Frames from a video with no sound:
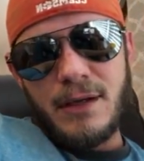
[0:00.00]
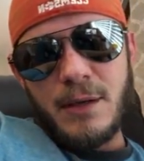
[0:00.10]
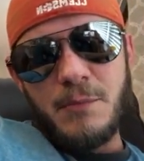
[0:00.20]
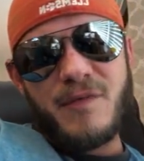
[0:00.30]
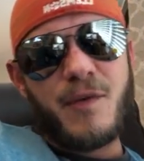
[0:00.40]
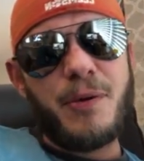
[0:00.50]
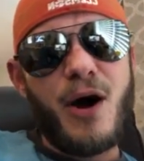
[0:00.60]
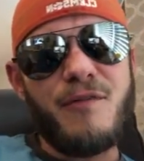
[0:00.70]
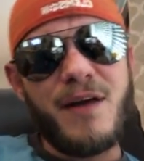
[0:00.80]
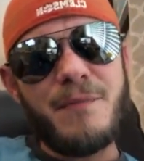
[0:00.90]
But for Paul
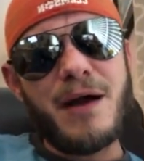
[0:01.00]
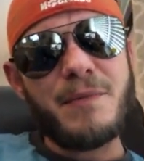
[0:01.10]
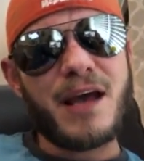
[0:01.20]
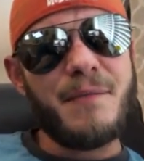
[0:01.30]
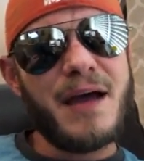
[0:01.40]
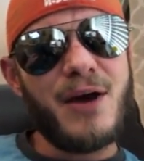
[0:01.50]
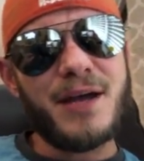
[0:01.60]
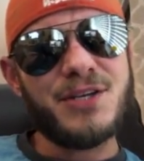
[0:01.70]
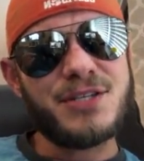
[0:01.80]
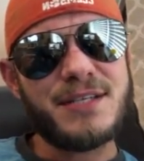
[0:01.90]
Feinbaum to come out and
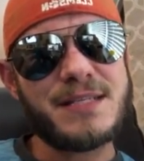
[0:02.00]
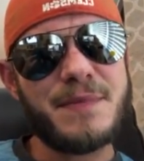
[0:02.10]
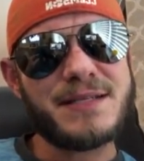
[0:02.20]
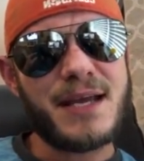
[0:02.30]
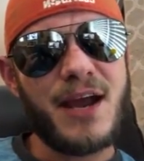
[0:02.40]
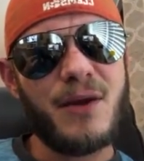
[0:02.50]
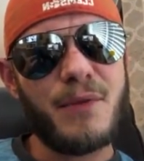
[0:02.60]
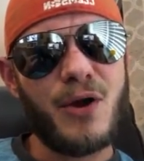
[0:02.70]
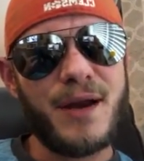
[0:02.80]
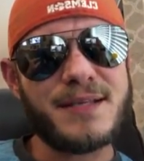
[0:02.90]
just dismiss Aaron
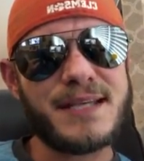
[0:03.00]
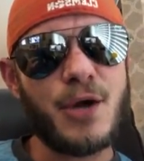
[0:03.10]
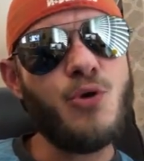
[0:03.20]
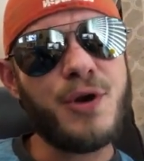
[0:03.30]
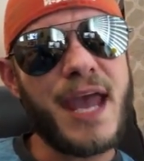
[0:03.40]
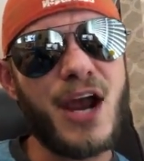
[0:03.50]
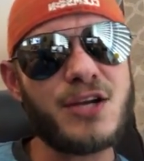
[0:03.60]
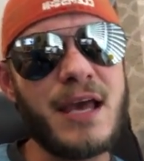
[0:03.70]
Murray and say, who cares?